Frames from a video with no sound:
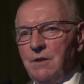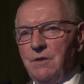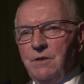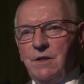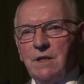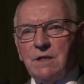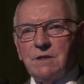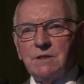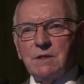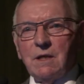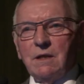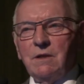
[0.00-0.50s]

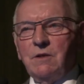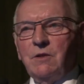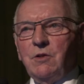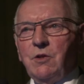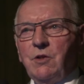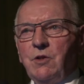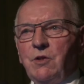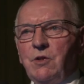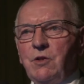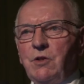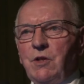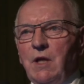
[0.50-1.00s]
This, I
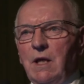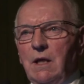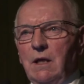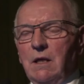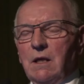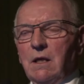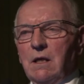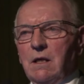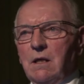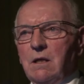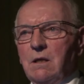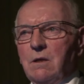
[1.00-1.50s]

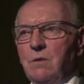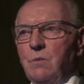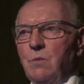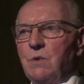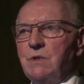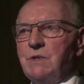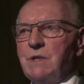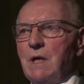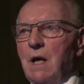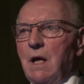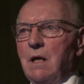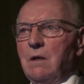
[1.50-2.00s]
think,
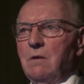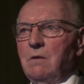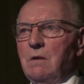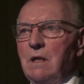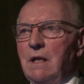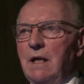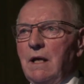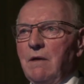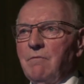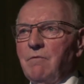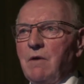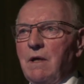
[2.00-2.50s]
was
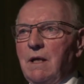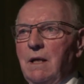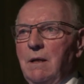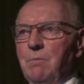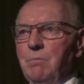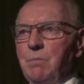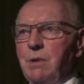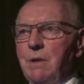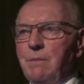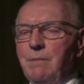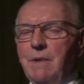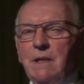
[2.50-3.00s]
only ever
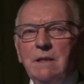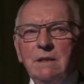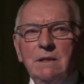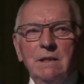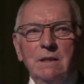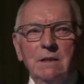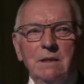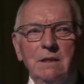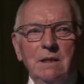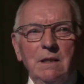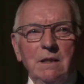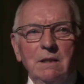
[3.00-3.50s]

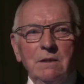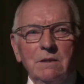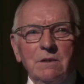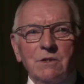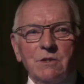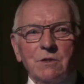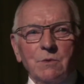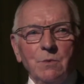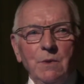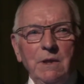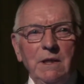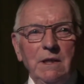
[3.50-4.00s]
implemented in
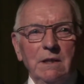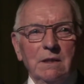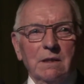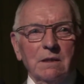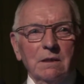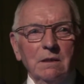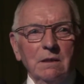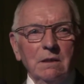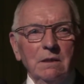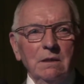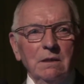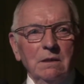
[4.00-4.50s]

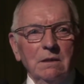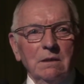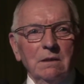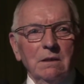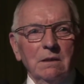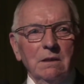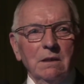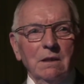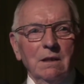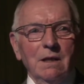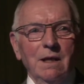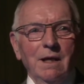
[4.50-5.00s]
Sweden
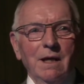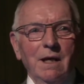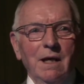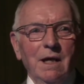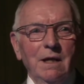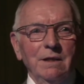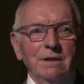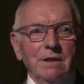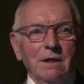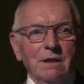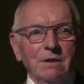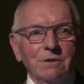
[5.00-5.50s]

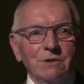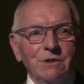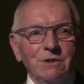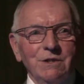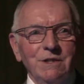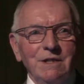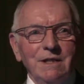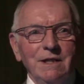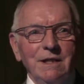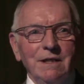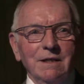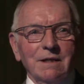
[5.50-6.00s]
and
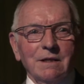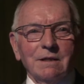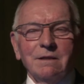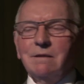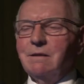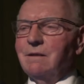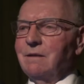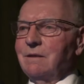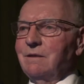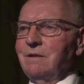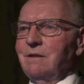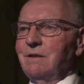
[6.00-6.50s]
Argentina,
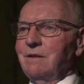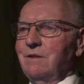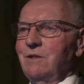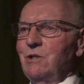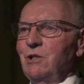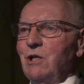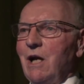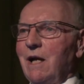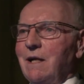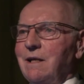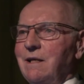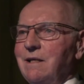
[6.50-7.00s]
and
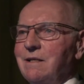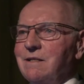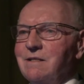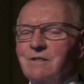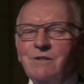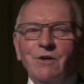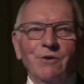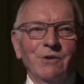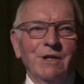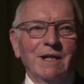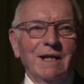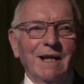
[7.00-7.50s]
Jack is
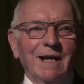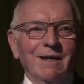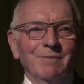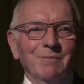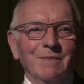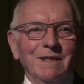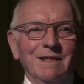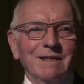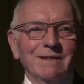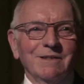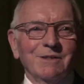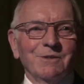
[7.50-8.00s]
nodding at
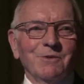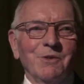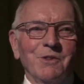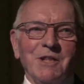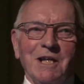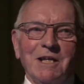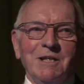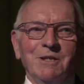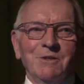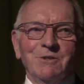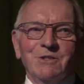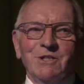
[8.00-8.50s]
me, so
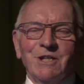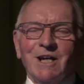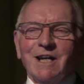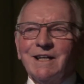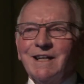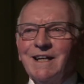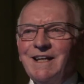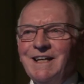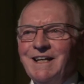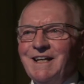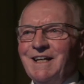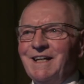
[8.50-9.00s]
thank you, Jack.
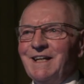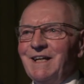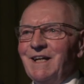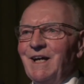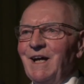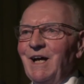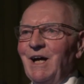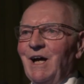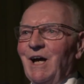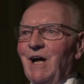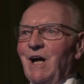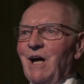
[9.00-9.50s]

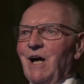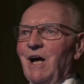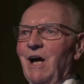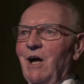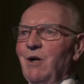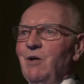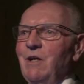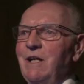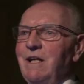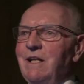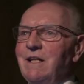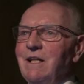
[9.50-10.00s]

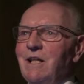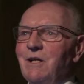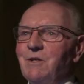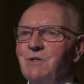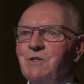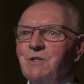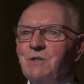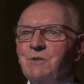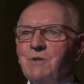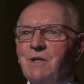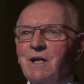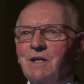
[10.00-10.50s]
Only in
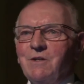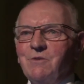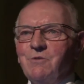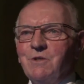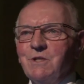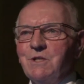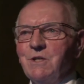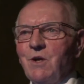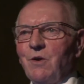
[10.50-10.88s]
those two countries.